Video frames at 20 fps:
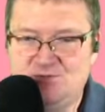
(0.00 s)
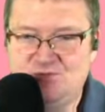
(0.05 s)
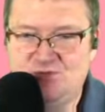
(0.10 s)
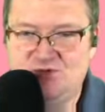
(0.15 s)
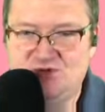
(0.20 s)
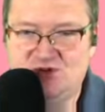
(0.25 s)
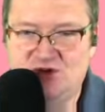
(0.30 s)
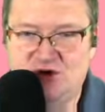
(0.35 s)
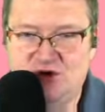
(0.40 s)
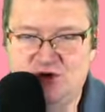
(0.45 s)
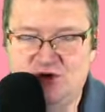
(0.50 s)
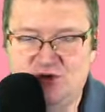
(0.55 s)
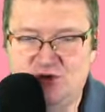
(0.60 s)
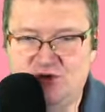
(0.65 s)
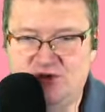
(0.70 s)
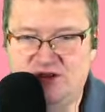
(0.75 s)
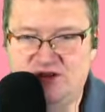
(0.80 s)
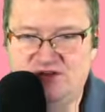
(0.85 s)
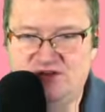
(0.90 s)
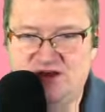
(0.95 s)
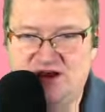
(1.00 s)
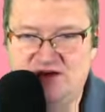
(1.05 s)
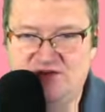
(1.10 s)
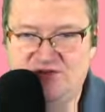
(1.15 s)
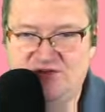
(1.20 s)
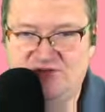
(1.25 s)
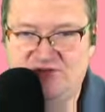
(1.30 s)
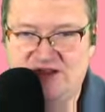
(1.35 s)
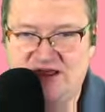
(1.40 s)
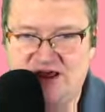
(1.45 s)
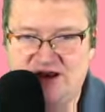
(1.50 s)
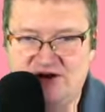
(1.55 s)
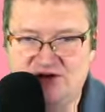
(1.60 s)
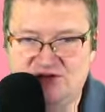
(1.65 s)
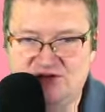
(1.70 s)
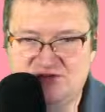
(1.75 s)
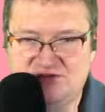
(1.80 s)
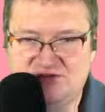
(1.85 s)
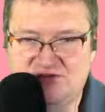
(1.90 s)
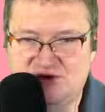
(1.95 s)
So the tough
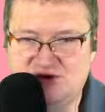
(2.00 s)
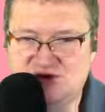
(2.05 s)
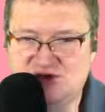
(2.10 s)
letters for